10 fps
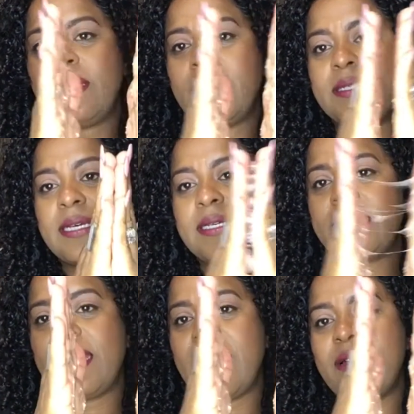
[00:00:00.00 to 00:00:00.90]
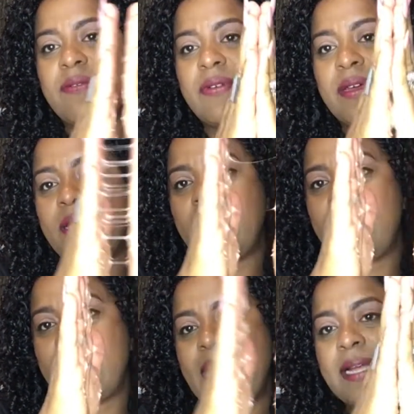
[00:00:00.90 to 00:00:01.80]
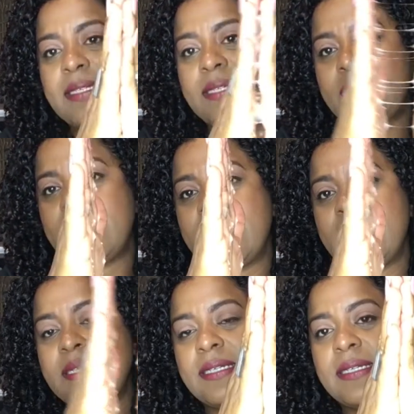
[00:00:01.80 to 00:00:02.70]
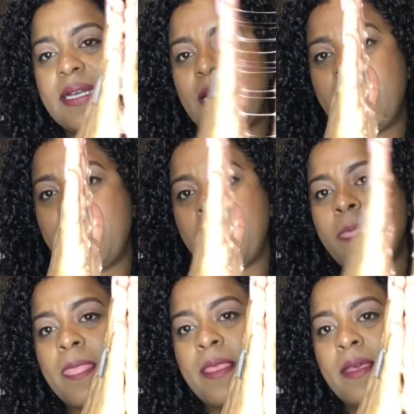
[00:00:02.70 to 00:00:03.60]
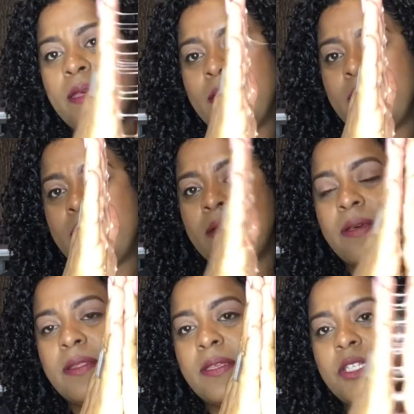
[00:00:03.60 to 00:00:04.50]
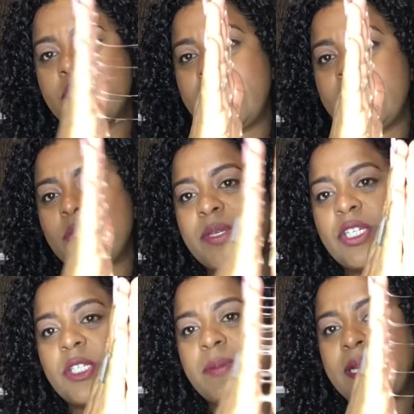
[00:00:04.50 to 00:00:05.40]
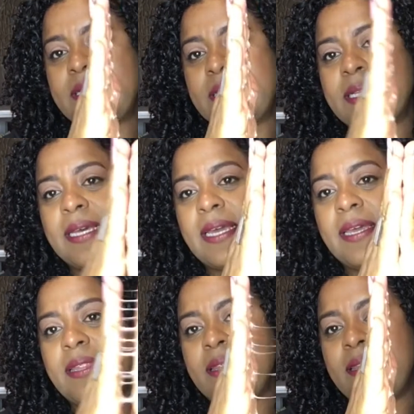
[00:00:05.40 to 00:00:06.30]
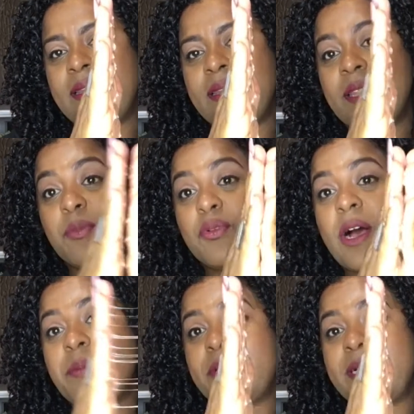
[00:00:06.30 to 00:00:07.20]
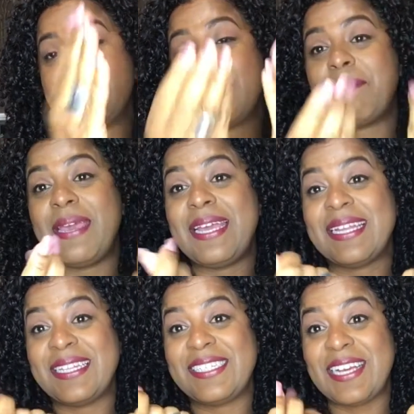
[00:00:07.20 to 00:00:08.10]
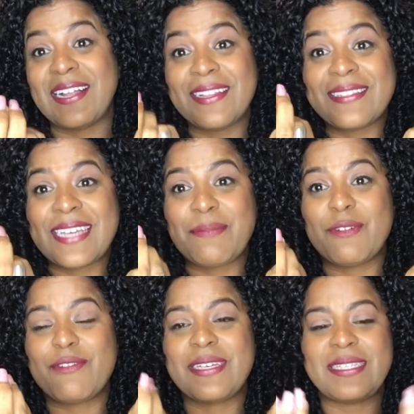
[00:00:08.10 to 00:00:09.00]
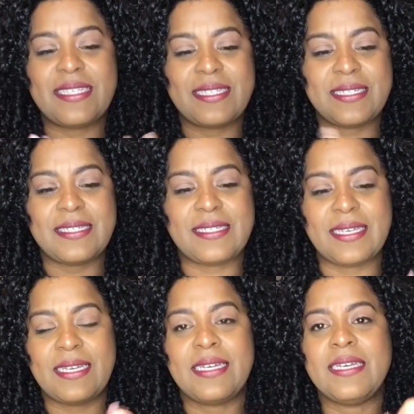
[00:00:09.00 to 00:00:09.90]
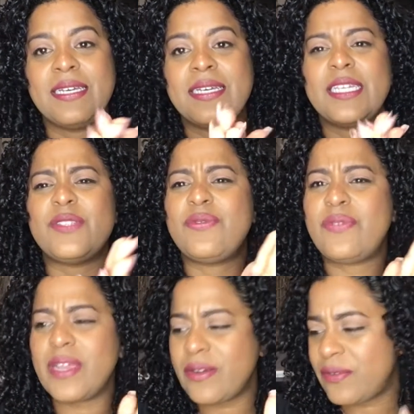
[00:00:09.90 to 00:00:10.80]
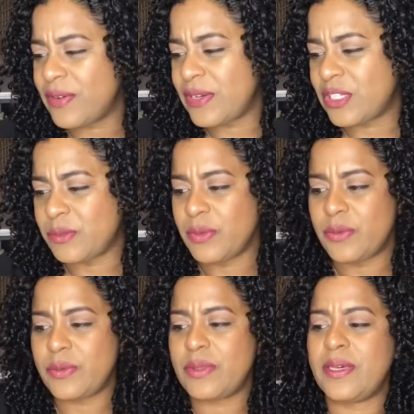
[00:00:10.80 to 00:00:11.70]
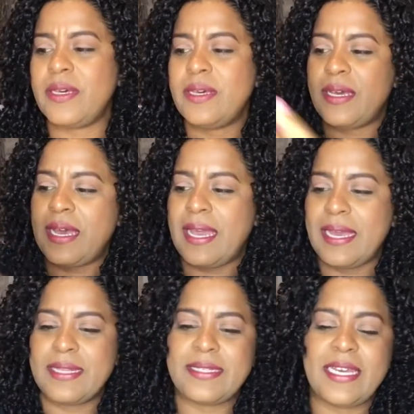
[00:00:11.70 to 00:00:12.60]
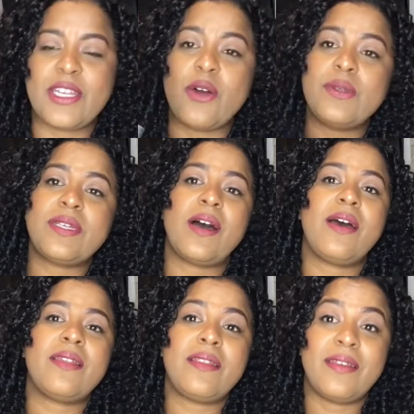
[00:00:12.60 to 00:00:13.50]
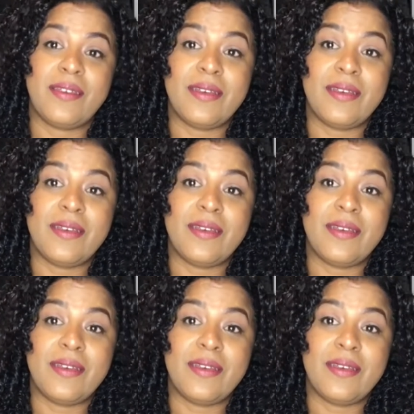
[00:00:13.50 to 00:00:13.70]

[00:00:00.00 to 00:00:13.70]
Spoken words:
it does have that, the strings, which is basically the properties that make it a gel type of consistency. It's very, very smooth, and it goes on